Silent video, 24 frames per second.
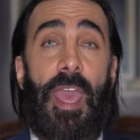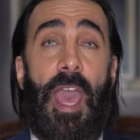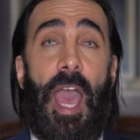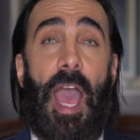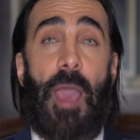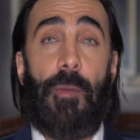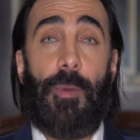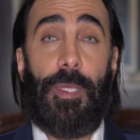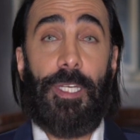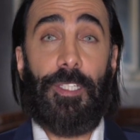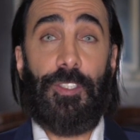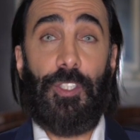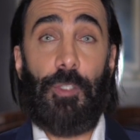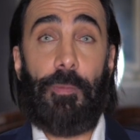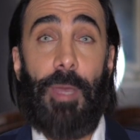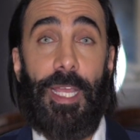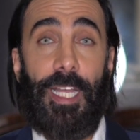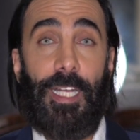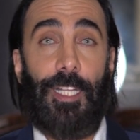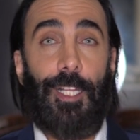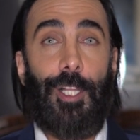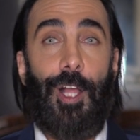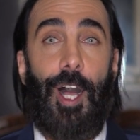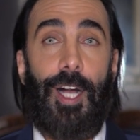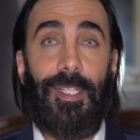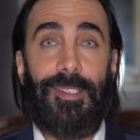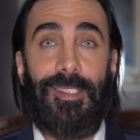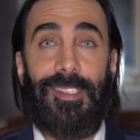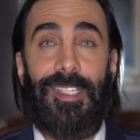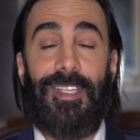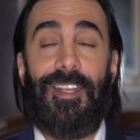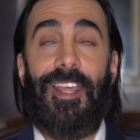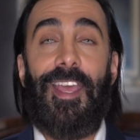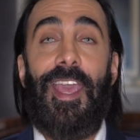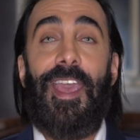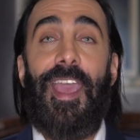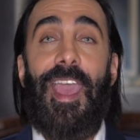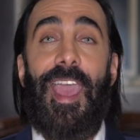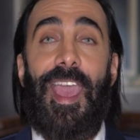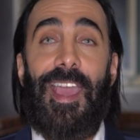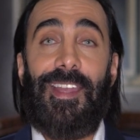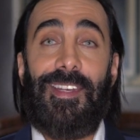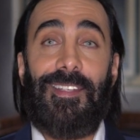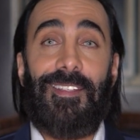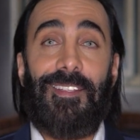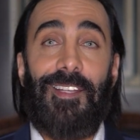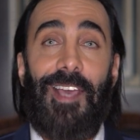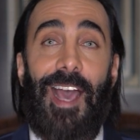I went into my closet
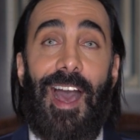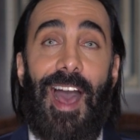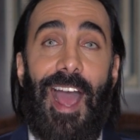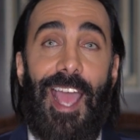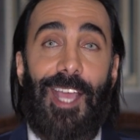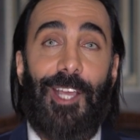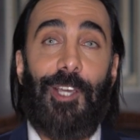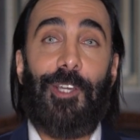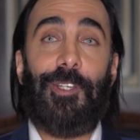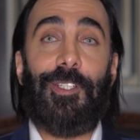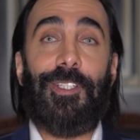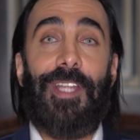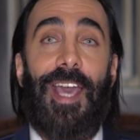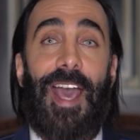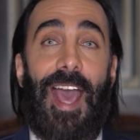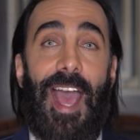and I could